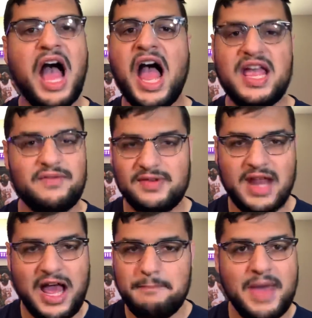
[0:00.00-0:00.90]
I have
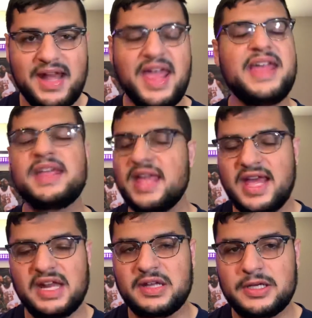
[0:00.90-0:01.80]
not met a
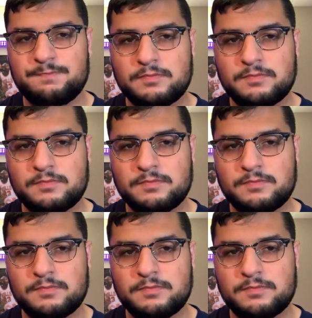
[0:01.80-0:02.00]
kid